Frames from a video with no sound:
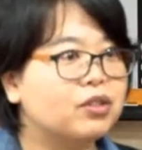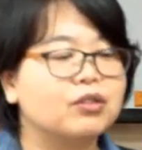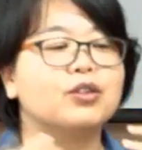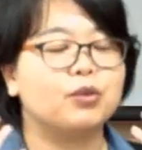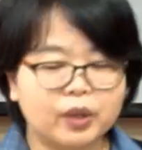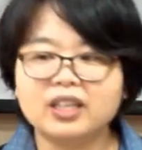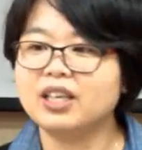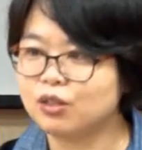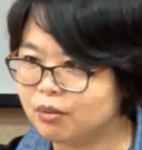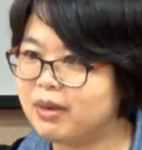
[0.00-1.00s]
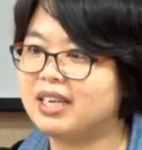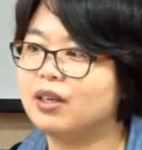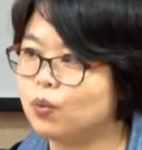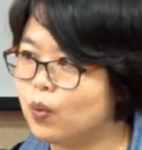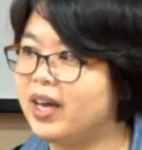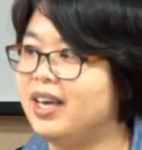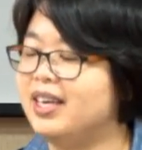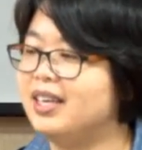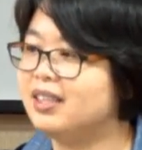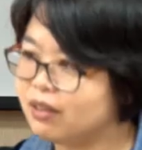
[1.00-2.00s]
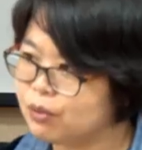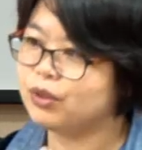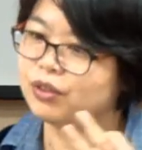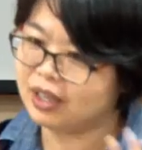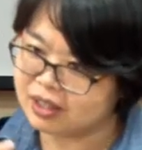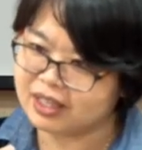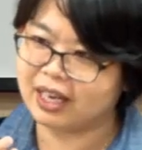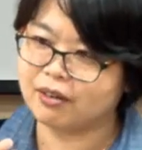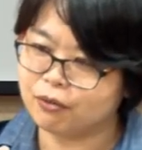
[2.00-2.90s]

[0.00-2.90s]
so you're willing to make it way, which sounds like